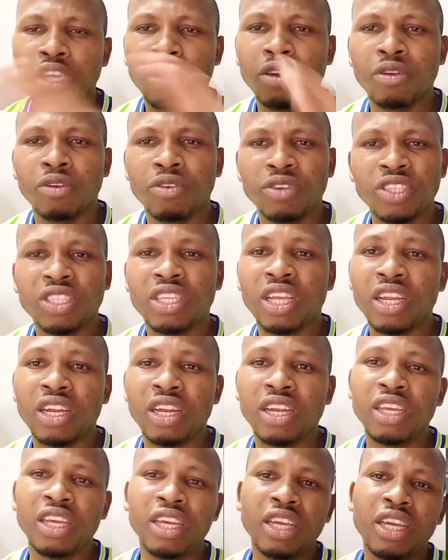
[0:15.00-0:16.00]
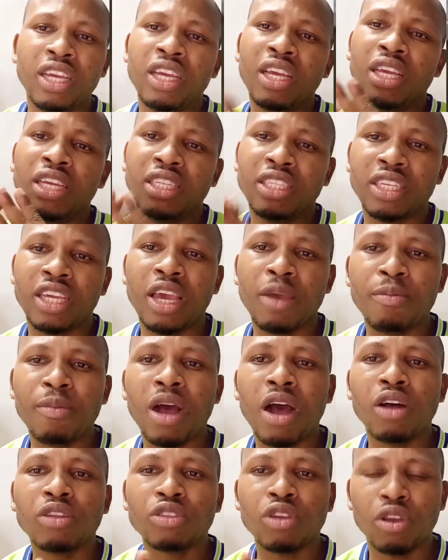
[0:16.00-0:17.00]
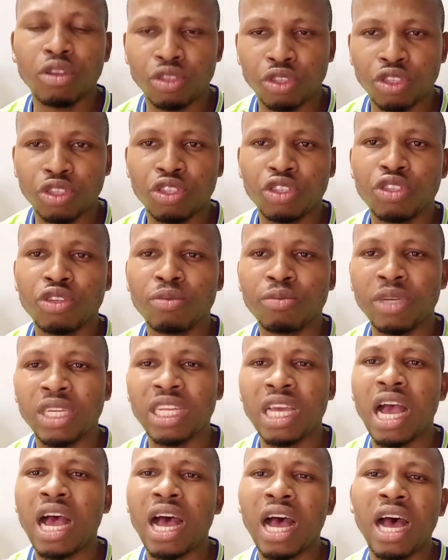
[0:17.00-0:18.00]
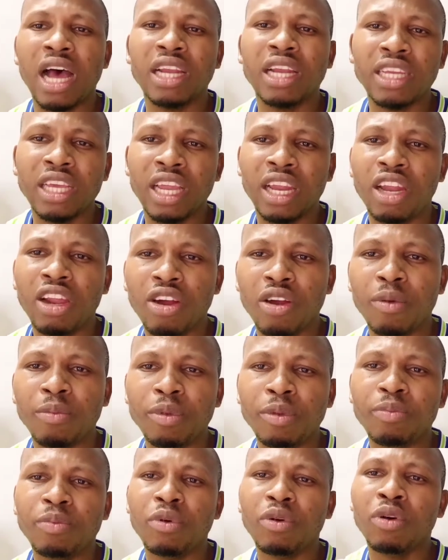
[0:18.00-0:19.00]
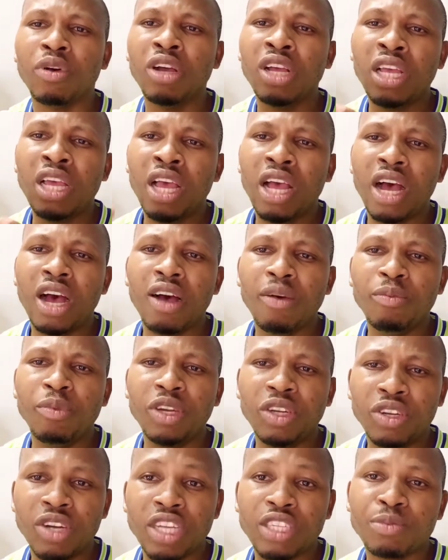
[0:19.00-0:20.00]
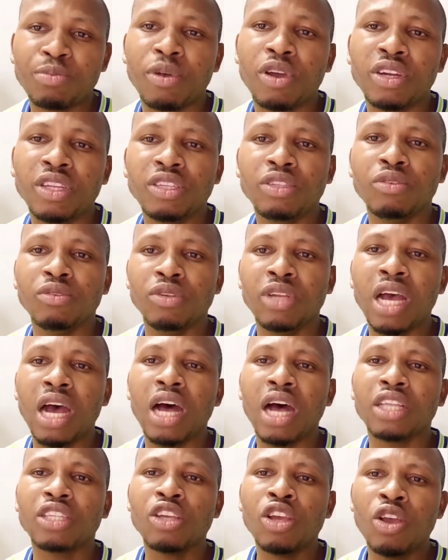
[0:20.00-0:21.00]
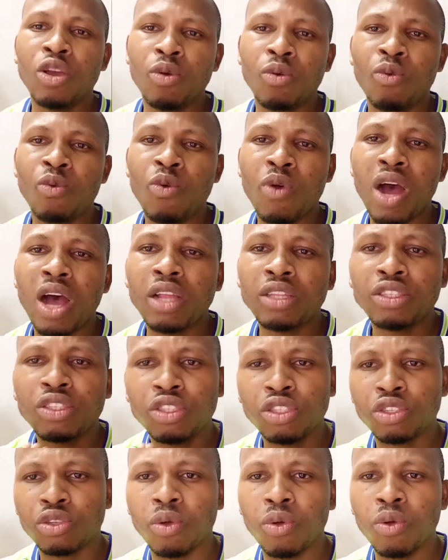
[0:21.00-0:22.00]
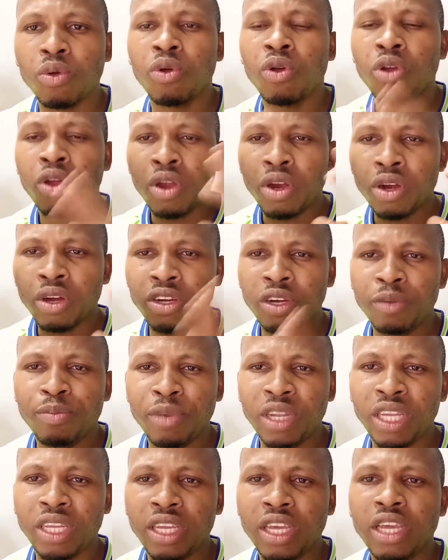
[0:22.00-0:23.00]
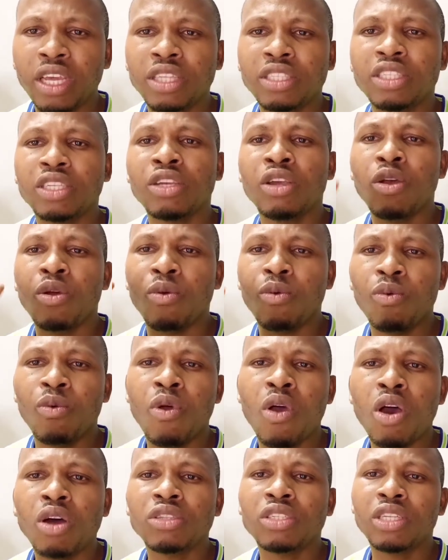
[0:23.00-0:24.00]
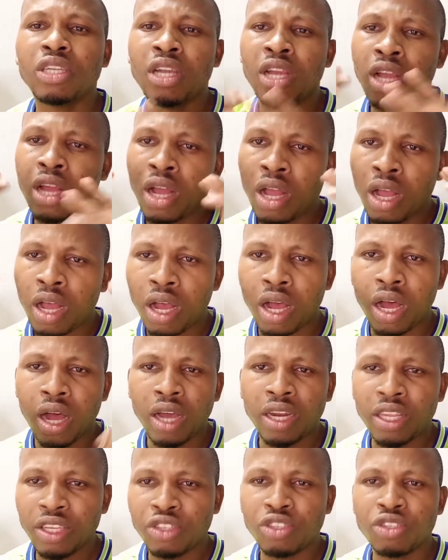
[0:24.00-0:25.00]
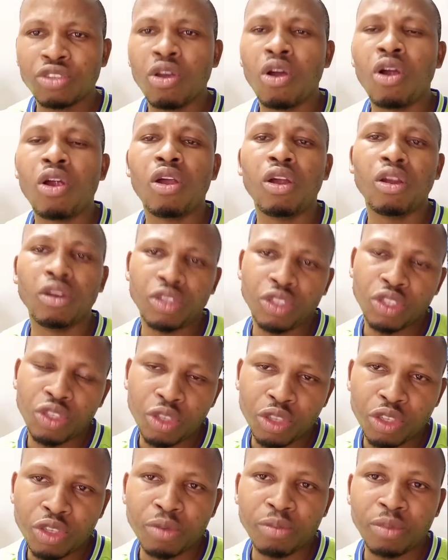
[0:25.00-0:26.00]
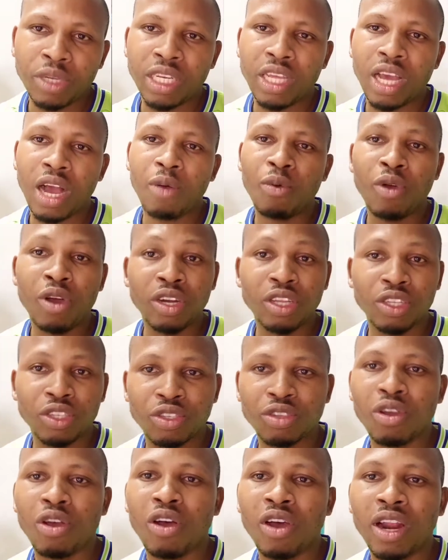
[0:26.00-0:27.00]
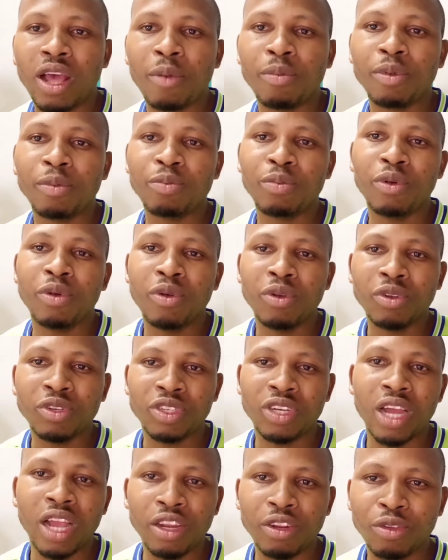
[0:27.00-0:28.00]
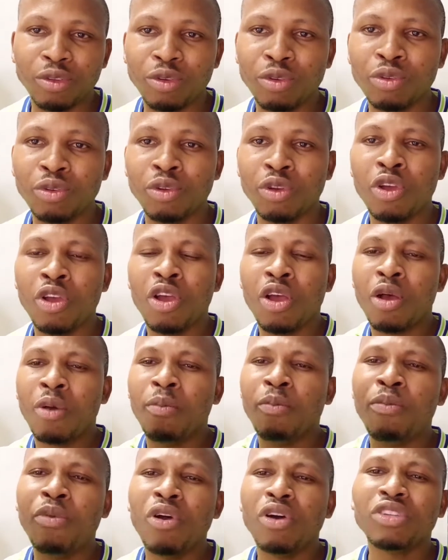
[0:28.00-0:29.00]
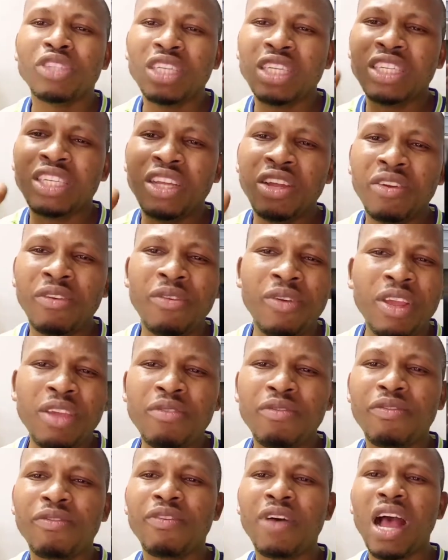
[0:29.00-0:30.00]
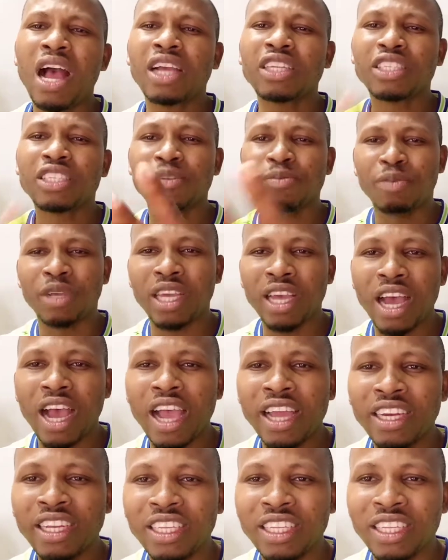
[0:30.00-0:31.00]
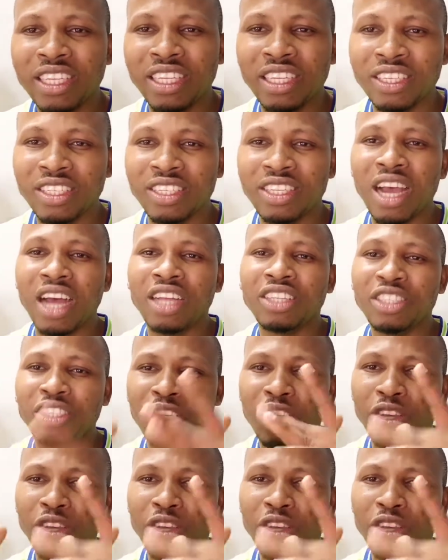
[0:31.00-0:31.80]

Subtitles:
You know, recently it came out on social media and a lot of people have been responding to that, want to replicate what they saw on social media, what they saw other people trying to do. But the real fact behind it is that